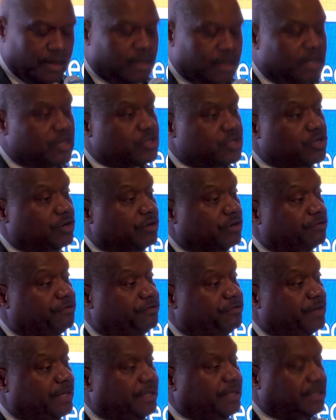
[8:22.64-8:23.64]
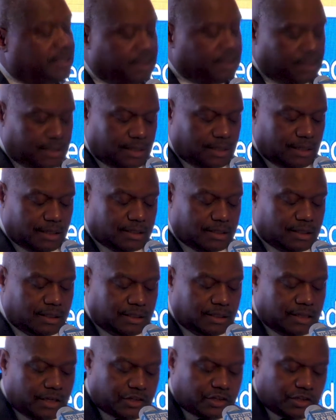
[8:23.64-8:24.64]
So if funded, the
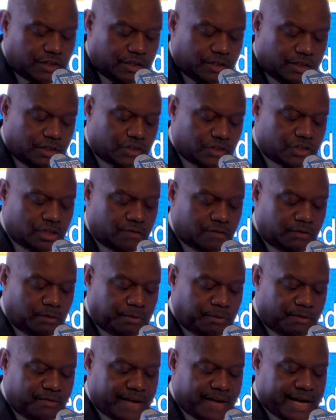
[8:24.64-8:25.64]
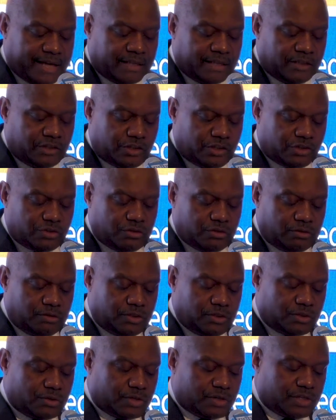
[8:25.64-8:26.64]
EHE initiative will provide additional
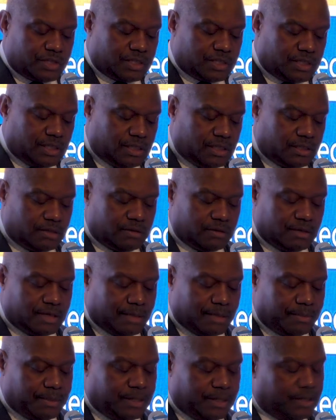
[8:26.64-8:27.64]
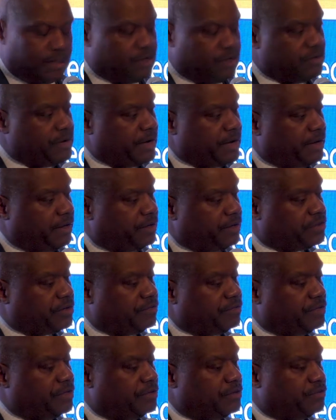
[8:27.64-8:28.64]
resources needed to eliminate new
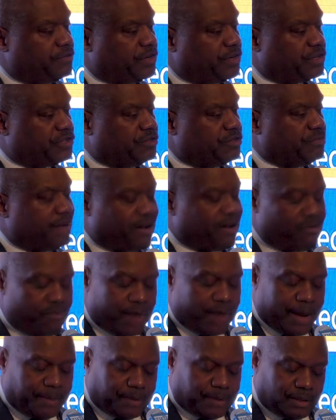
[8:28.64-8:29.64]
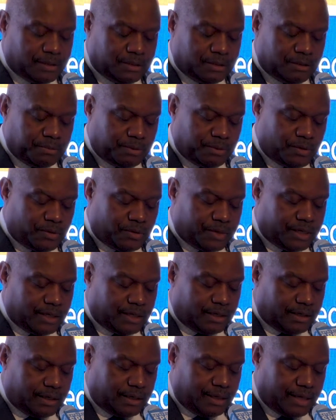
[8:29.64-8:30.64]
HIV infection by rapidly deploying
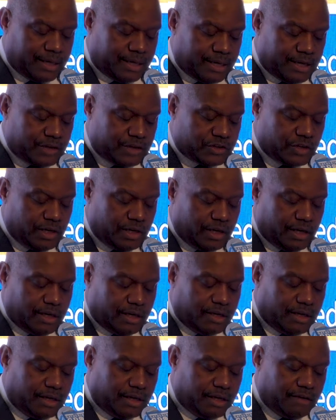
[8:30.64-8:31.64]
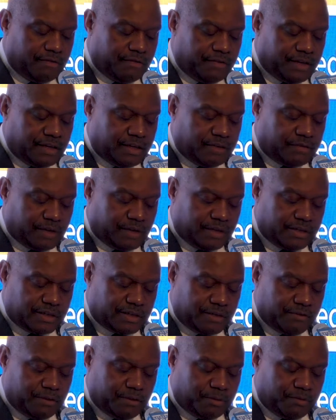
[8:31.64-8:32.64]
cutting-edge and innovative
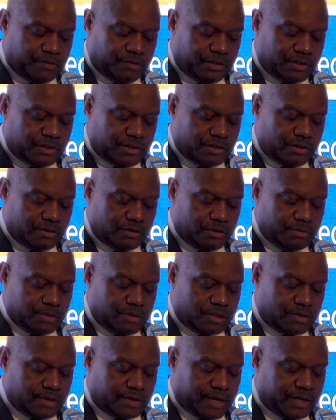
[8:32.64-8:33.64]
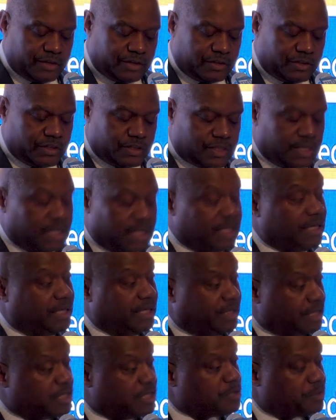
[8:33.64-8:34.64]
HIV prevention and treatment strategies
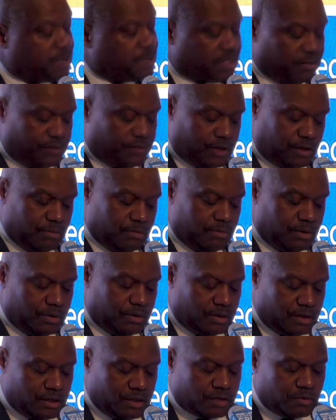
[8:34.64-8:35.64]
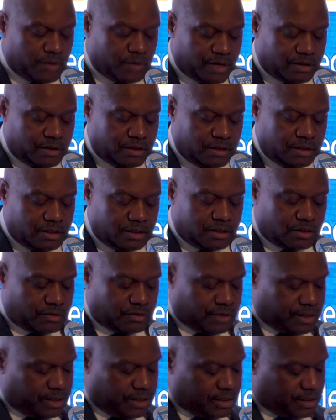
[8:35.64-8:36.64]
in specific communities where the need is
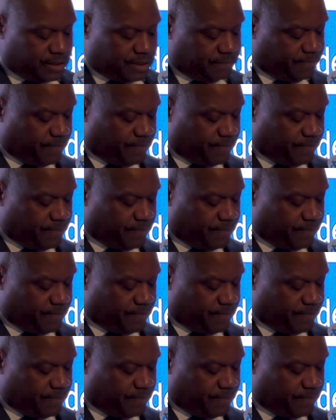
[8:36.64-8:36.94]
greatest.